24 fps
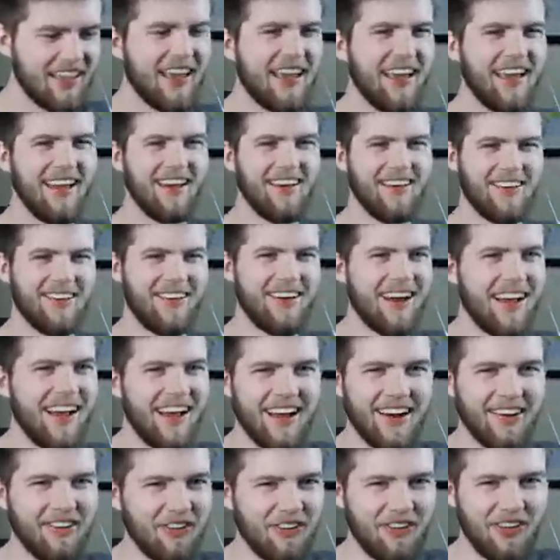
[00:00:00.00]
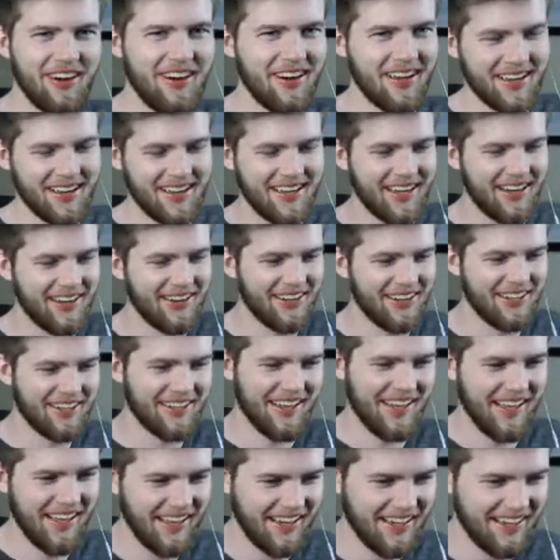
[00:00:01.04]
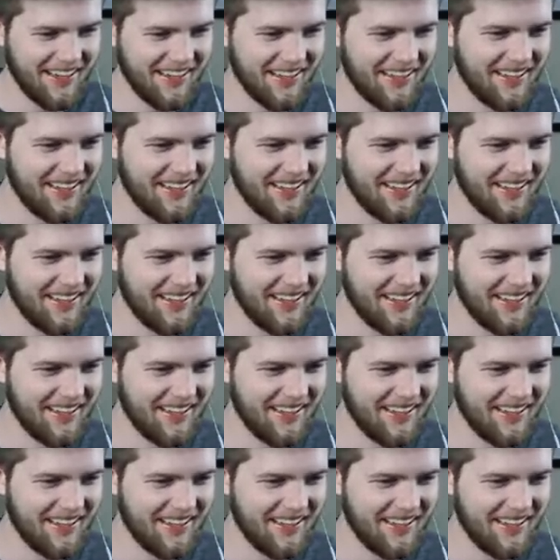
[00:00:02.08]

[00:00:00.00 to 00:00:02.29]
Yeah, we're not. We're not counting that.